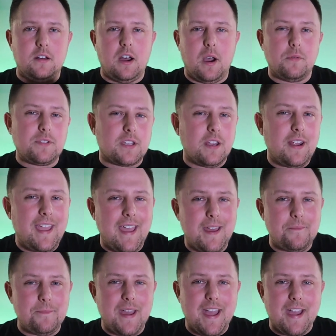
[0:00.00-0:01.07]
I was gonna
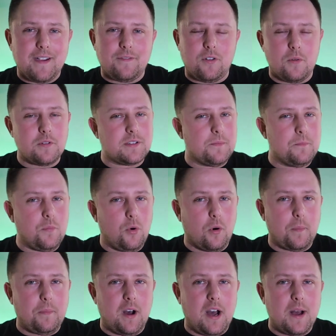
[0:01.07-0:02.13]
head back for some
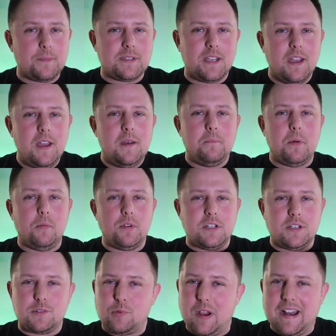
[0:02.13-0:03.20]
more pops, but we
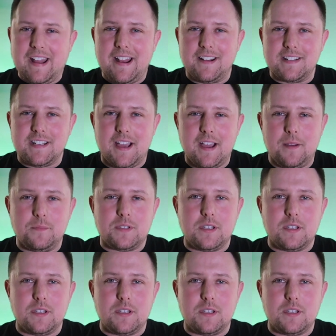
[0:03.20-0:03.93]
just ran out of time.